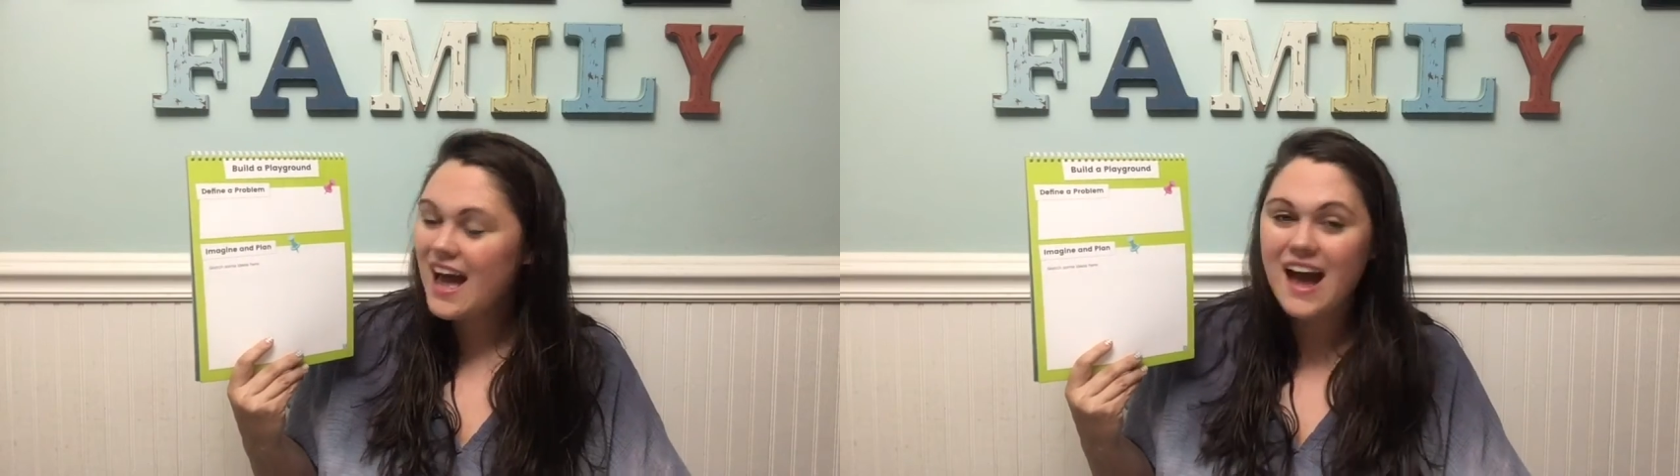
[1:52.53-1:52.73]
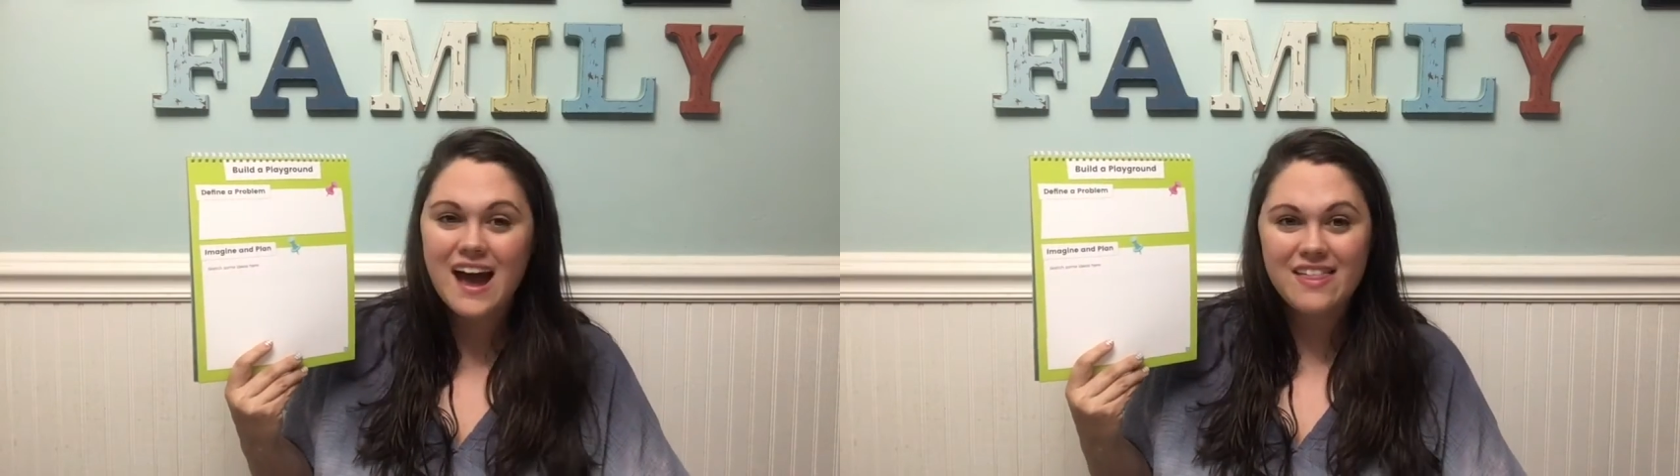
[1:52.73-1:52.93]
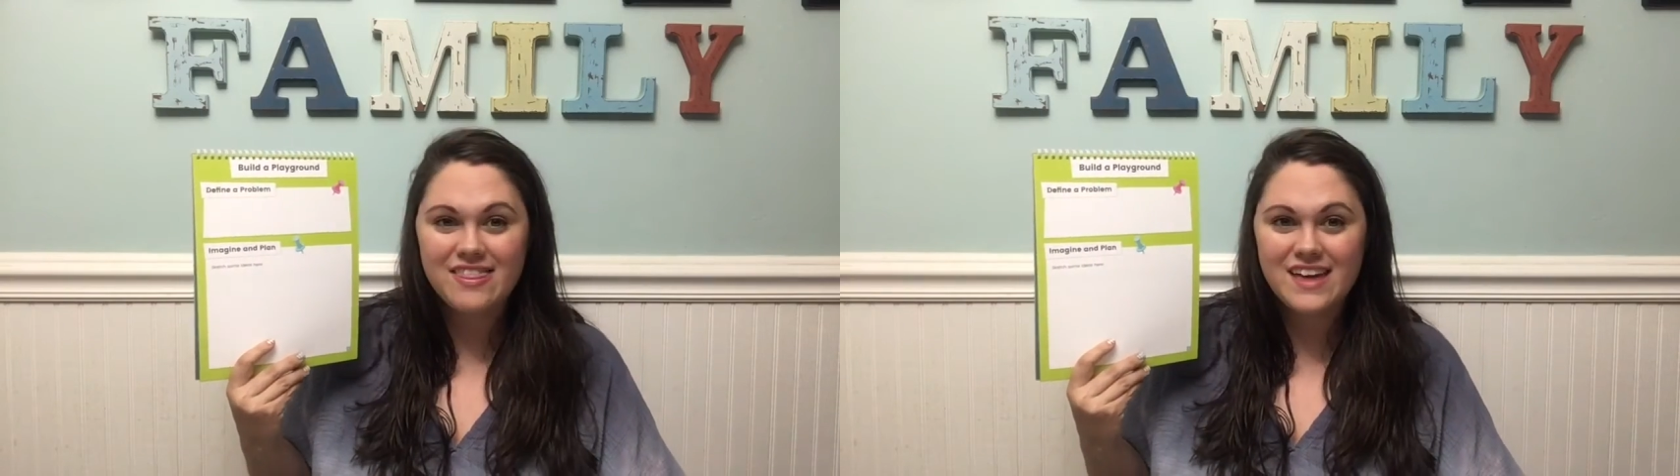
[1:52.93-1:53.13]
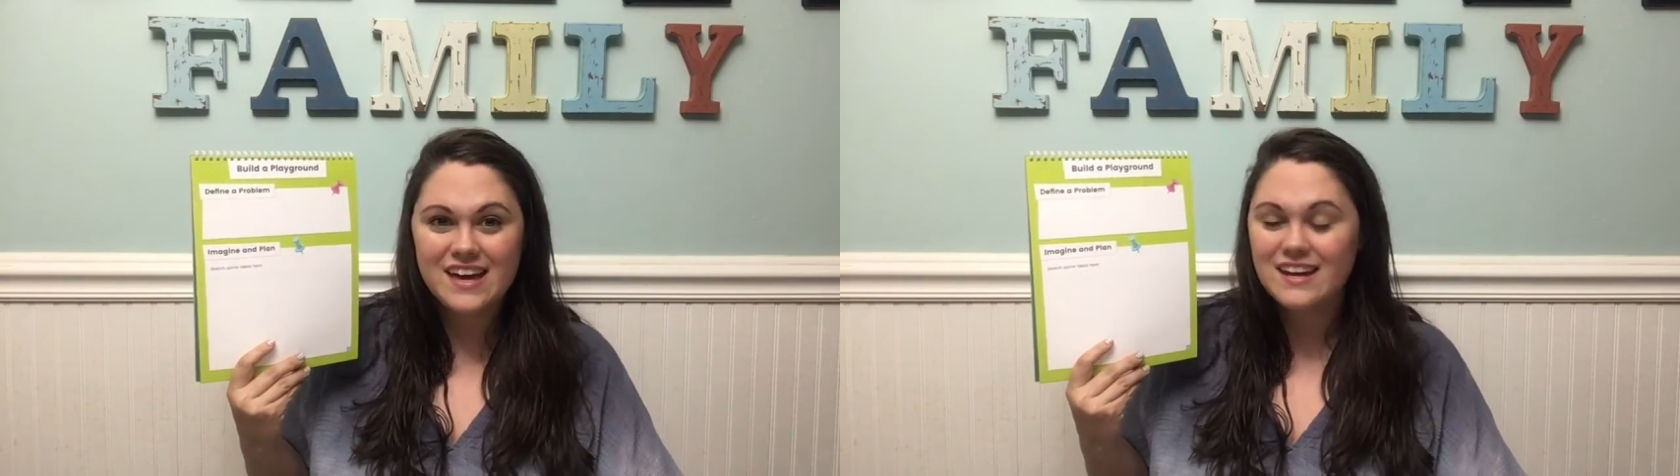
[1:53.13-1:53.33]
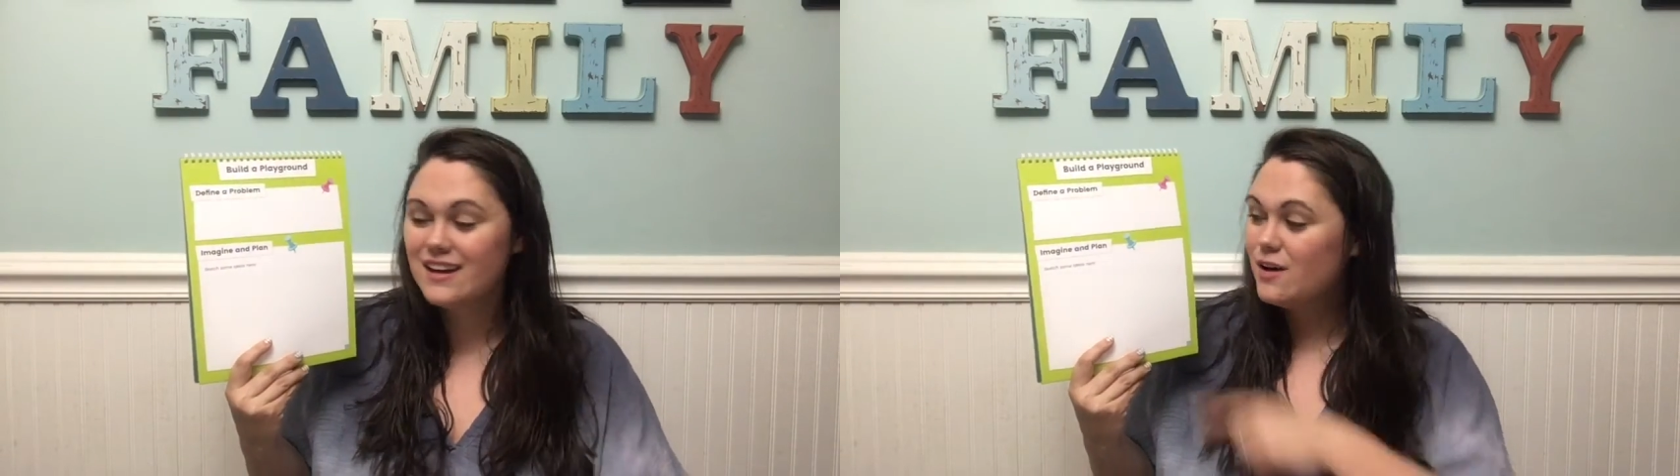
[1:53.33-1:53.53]
And
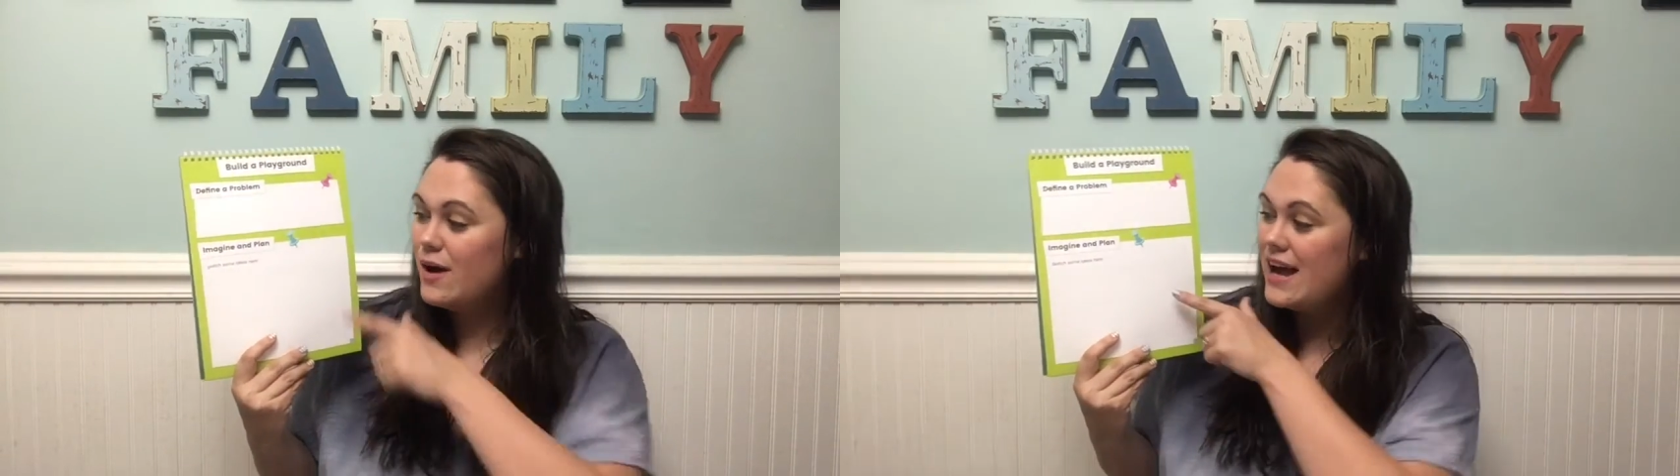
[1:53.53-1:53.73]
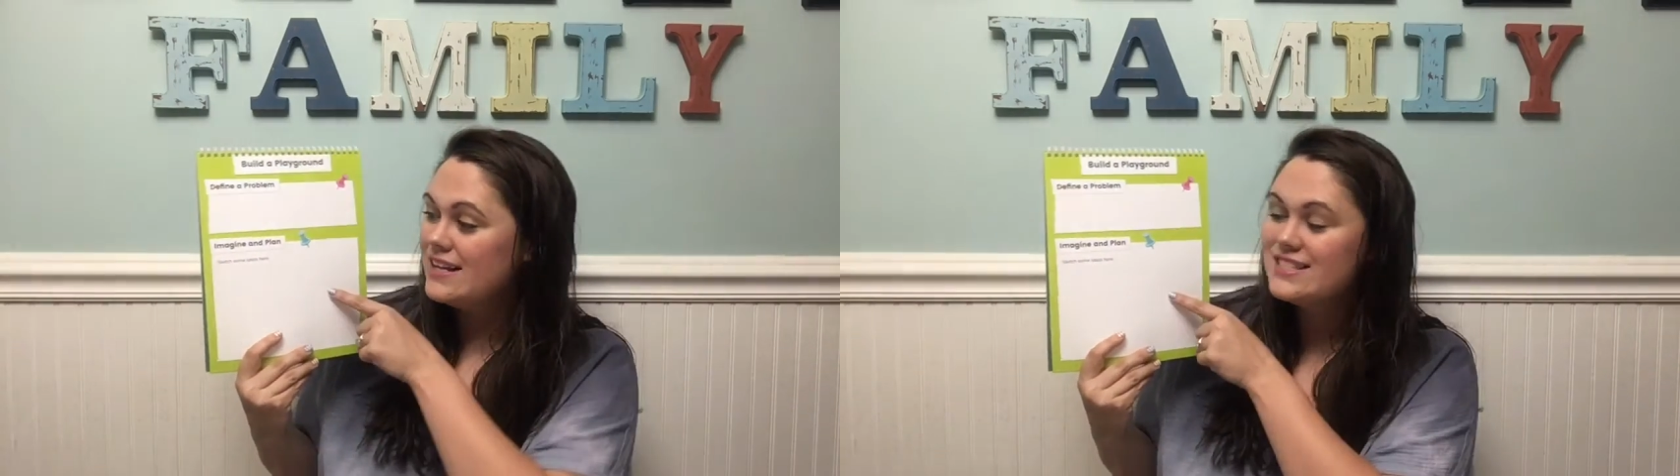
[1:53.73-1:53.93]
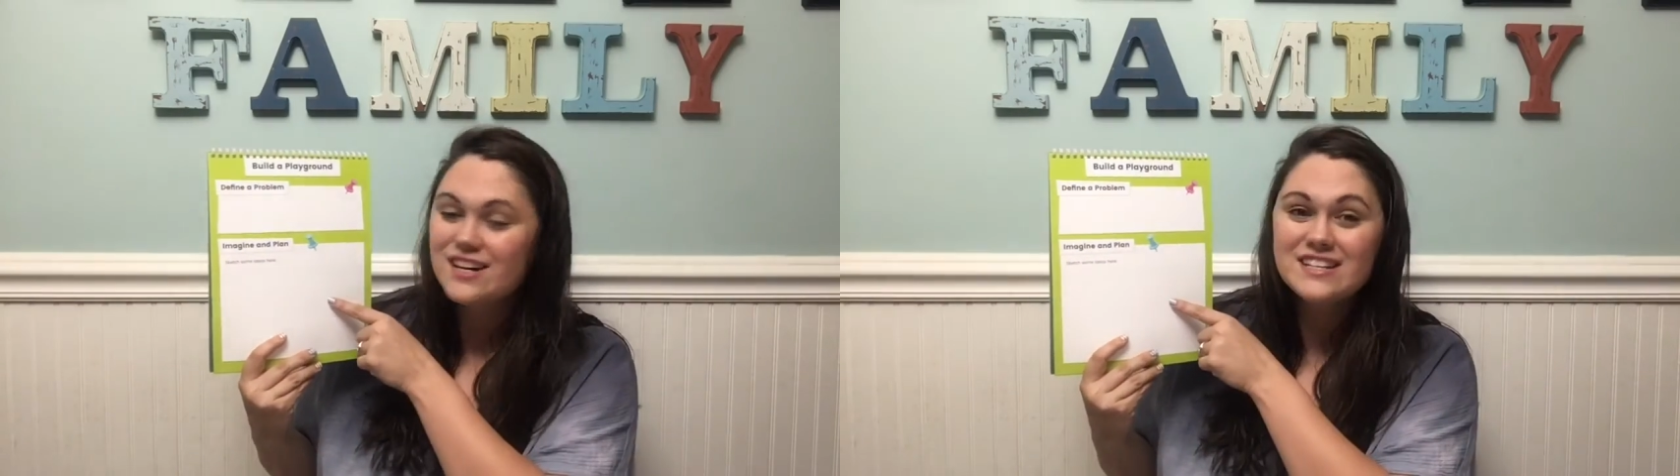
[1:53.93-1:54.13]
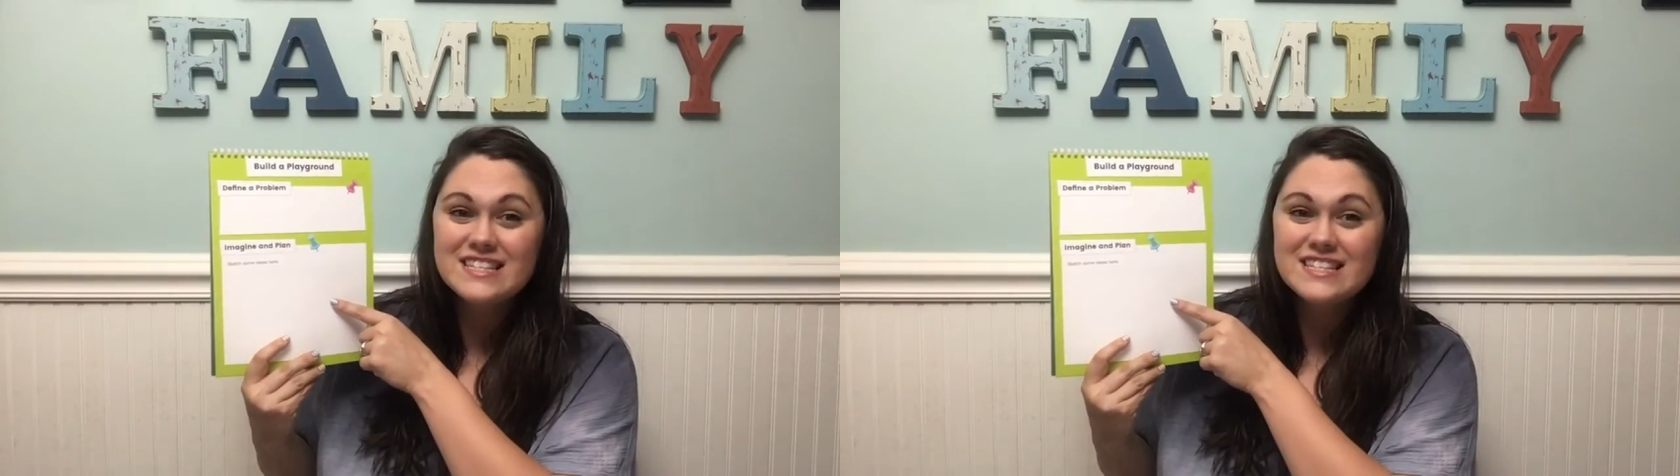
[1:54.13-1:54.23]
then go ahead and start